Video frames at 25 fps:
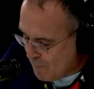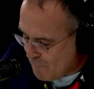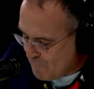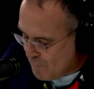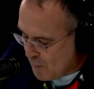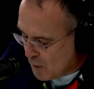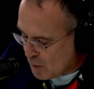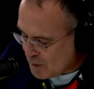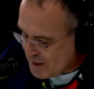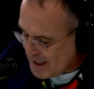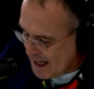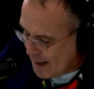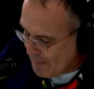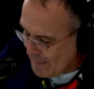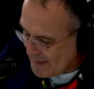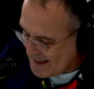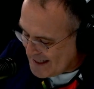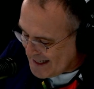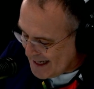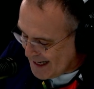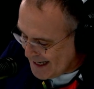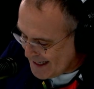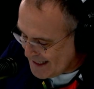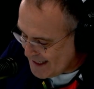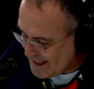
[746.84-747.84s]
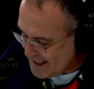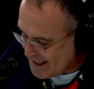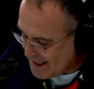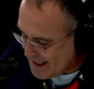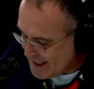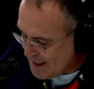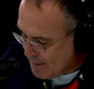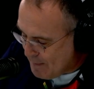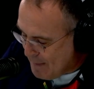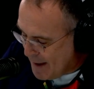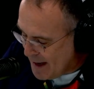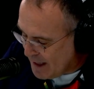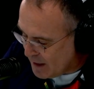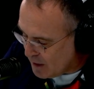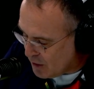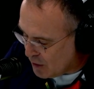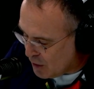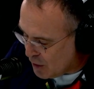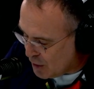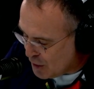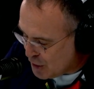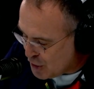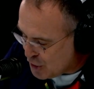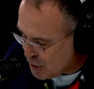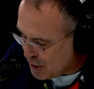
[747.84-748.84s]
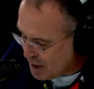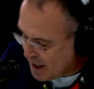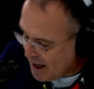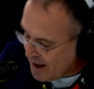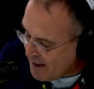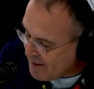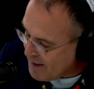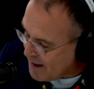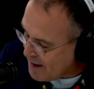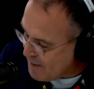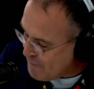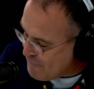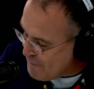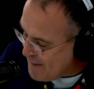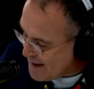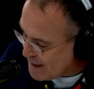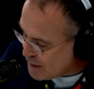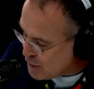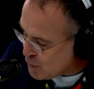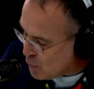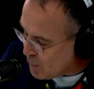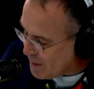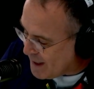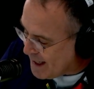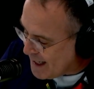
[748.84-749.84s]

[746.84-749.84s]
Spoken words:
or false? Hepatitis is a medical condition that affects your